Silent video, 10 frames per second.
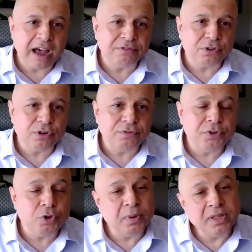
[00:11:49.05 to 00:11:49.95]
after a
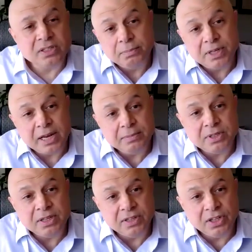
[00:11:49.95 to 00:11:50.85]
few months,
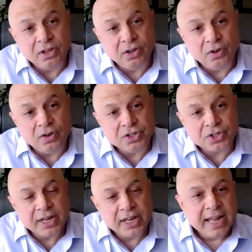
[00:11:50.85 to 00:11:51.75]
sometimes even
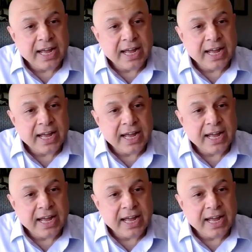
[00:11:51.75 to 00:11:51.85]
years.